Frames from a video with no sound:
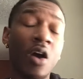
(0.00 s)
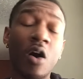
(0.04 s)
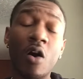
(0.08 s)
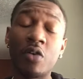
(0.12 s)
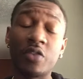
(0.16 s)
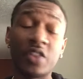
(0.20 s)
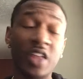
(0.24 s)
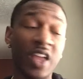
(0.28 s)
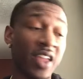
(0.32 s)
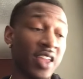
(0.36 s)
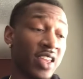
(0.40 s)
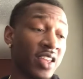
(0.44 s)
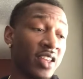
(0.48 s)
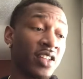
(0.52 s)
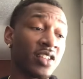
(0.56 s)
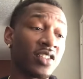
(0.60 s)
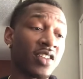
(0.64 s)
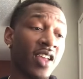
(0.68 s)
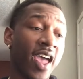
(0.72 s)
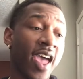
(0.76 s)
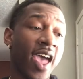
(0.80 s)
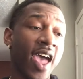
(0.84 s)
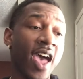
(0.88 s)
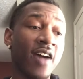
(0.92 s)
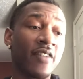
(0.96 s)
They each
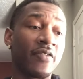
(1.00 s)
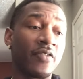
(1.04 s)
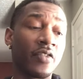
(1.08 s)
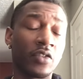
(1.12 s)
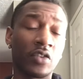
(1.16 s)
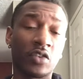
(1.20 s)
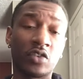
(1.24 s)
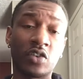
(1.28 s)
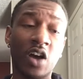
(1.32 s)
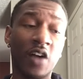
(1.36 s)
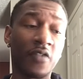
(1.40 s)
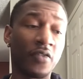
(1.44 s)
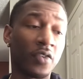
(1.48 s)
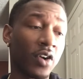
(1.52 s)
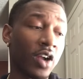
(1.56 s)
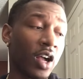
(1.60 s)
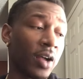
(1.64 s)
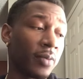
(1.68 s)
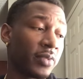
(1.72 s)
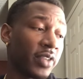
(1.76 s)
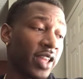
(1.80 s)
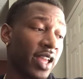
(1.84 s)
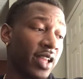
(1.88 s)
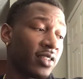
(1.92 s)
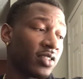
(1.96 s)
have cover
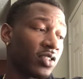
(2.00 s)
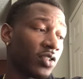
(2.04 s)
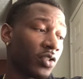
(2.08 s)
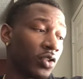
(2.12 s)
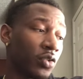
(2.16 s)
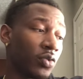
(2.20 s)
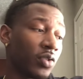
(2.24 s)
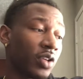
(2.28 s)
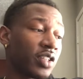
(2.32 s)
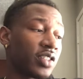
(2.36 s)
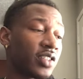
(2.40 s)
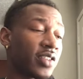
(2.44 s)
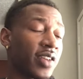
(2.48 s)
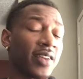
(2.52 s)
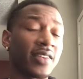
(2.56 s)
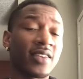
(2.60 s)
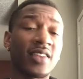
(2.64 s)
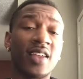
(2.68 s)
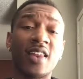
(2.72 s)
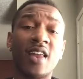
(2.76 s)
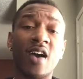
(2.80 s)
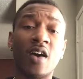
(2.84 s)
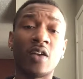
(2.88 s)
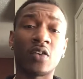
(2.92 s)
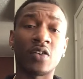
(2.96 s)
updates, so you can check
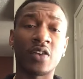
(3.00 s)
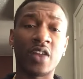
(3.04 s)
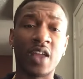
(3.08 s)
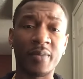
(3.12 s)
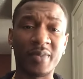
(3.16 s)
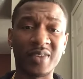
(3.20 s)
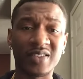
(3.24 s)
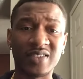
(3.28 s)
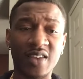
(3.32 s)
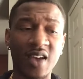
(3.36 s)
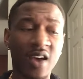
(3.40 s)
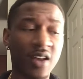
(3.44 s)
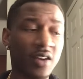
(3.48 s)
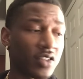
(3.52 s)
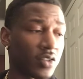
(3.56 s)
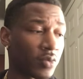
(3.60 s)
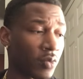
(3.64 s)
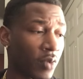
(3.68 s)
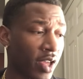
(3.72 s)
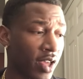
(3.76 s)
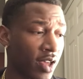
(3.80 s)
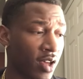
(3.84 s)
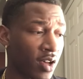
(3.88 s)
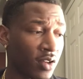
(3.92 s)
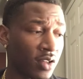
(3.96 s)
that out on Amazon as
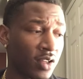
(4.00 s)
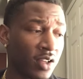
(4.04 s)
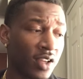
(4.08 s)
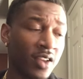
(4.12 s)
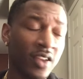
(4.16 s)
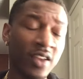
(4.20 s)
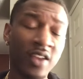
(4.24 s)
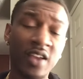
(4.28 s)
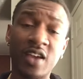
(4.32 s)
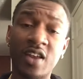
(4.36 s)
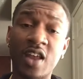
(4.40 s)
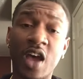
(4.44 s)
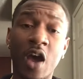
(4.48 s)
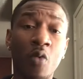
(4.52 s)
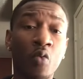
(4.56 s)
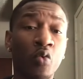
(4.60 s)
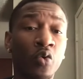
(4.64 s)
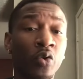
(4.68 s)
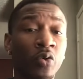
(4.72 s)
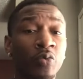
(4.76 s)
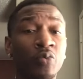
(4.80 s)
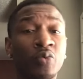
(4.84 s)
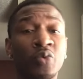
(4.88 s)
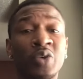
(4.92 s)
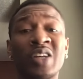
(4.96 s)
well. And I
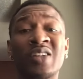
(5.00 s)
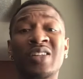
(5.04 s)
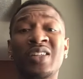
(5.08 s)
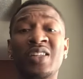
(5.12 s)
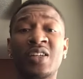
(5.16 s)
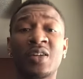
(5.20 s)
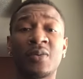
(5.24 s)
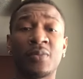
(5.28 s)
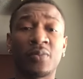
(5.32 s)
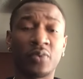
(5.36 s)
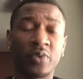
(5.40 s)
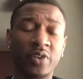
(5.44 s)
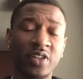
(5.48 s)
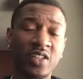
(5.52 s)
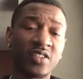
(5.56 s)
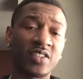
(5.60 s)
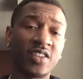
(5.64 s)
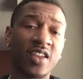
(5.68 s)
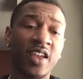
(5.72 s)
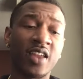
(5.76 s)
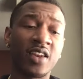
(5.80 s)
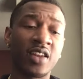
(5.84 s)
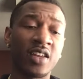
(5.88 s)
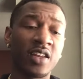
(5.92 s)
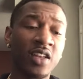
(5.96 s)
would really
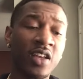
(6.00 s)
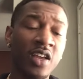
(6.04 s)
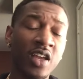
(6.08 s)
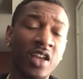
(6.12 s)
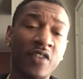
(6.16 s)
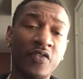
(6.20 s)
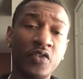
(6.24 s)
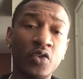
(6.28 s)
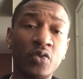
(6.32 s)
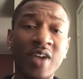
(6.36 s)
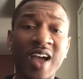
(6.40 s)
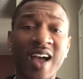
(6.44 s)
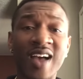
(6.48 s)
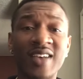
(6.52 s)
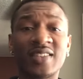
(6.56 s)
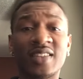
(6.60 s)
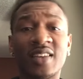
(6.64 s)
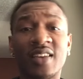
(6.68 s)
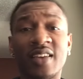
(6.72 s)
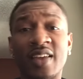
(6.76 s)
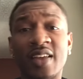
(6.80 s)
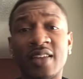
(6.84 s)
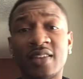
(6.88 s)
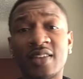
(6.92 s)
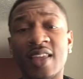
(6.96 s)
appreciate it if you guys could
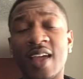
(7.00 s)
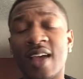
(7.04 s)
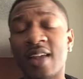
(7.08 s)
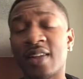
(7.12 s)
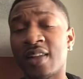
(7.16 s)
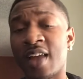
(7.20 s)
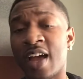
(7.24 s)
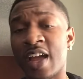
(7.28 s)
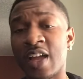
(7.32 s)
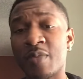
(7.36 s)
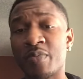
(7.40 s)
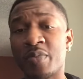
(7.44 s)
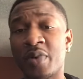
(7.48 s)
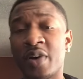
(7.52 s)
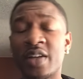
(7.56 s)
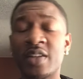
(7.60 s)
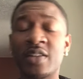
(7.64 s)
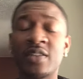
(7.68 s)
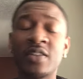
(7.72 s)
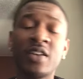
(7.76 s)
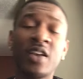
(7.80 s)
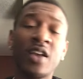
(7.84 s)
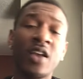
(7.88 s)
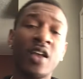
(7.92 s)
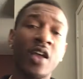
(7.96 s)
hit that like
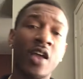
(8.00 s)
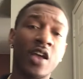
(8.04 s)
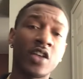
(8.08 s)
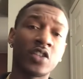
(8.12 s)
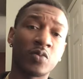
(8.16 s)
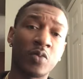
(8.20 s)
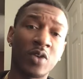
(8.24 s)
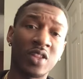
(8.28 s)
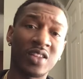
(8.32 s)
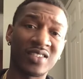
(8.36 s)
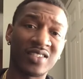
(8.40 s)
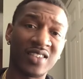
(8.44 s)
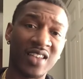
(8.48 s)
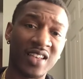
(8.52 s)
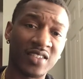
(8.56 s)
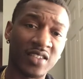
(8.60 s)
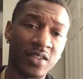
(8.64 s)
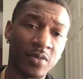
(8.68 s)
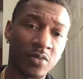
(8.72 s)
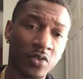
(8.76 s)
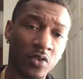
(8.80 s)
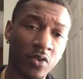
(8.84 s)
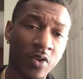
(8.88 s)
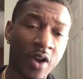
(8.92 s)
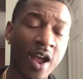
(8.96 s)
button as well as that
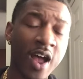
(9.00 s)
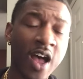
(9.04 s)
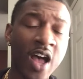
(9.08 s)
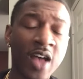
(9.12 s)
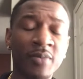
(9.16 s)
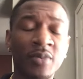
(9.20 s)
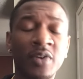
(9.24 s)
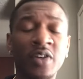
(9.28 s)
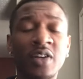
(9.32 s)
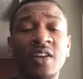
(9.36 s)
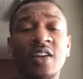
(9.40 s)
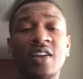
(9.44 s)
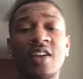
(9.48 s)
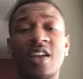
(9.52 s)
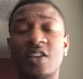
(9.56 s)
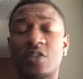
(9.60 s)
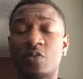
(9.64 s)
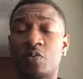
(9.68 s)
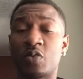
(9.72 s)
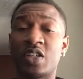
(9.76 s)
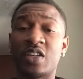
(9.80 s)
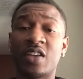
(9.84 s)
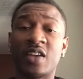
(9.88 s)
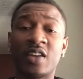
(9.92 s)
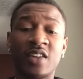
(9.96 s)
subscribe as
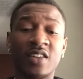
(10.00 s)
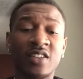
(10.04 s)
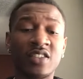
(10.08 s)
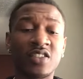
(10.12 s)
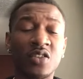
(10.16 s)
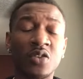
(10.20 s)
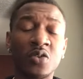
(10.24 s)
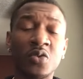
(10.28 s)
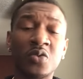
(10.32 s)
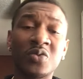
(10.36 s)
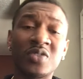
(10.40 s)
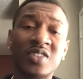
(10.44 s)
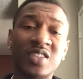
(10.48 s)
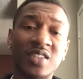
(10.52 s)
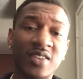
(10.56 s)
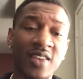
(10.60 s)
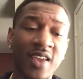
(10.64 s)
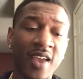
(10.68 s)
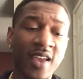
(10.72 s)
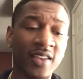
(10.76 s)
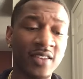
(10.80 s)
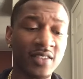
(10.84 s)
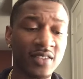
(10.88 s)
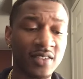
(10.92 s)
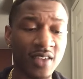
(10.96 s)
we get into
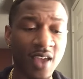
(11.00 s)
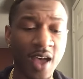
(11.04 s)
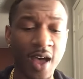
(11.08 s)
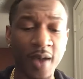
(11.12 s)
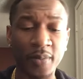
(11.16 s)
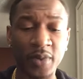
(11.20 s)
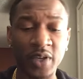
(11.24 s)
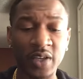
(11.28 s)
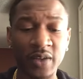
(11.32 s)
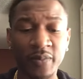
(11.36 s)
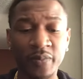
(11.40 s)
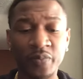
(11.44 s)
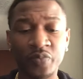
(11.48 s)
today's topic.